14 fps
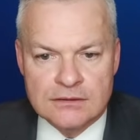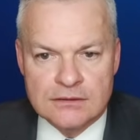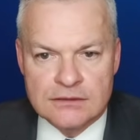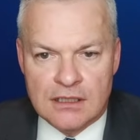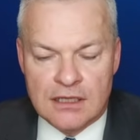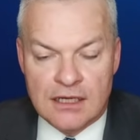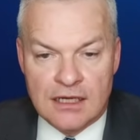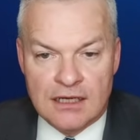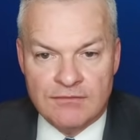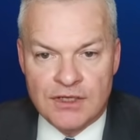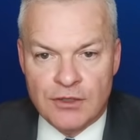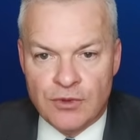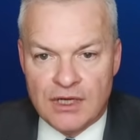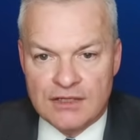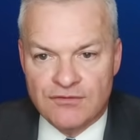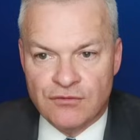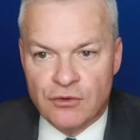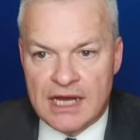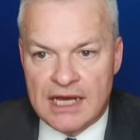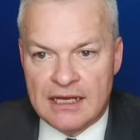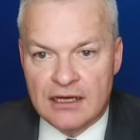So I have nowhere
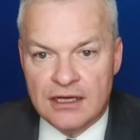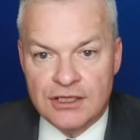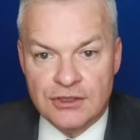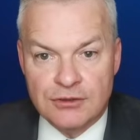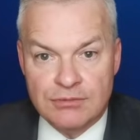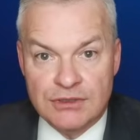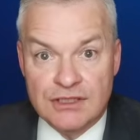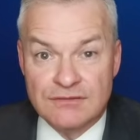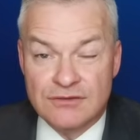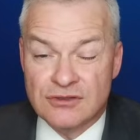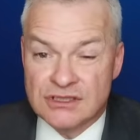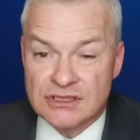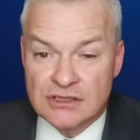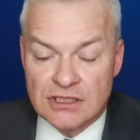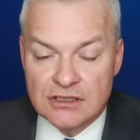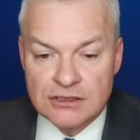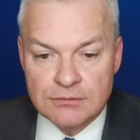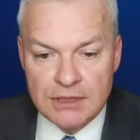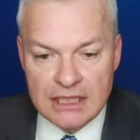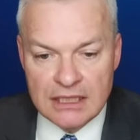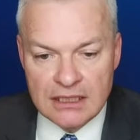for AIU, but I've got such
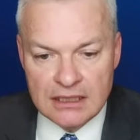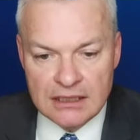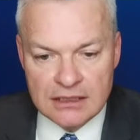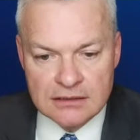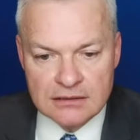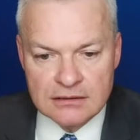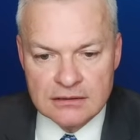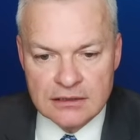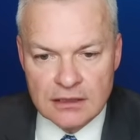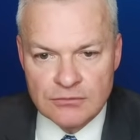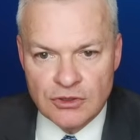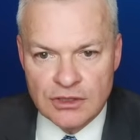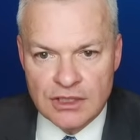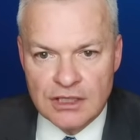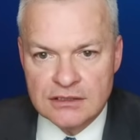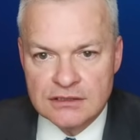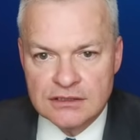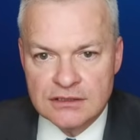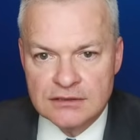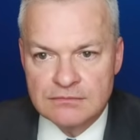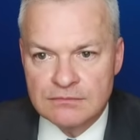a big lead. I'm not going
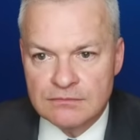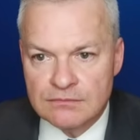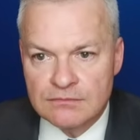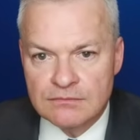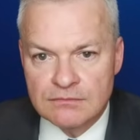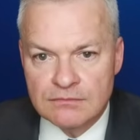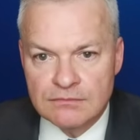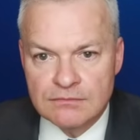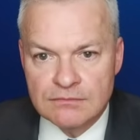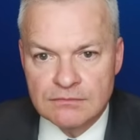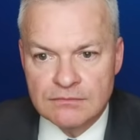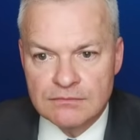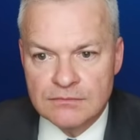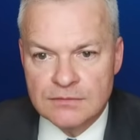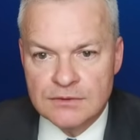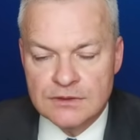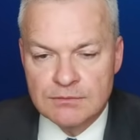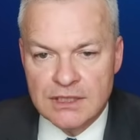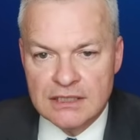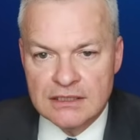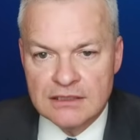to
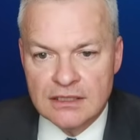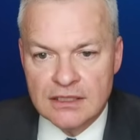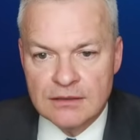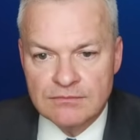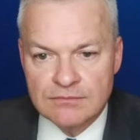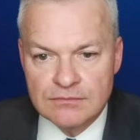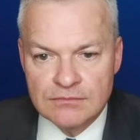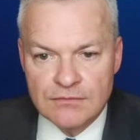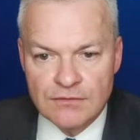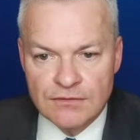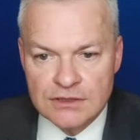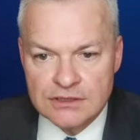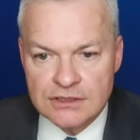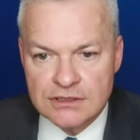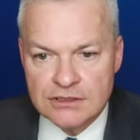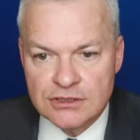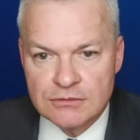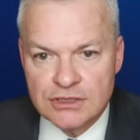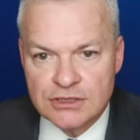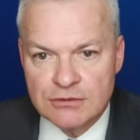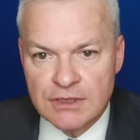spend time fussing
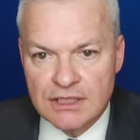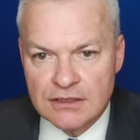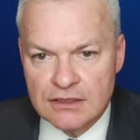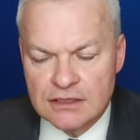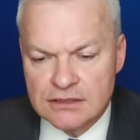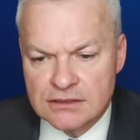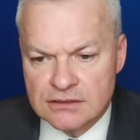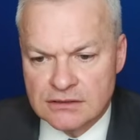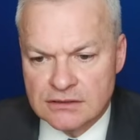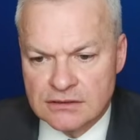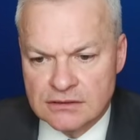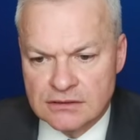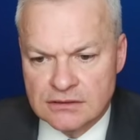too much about this.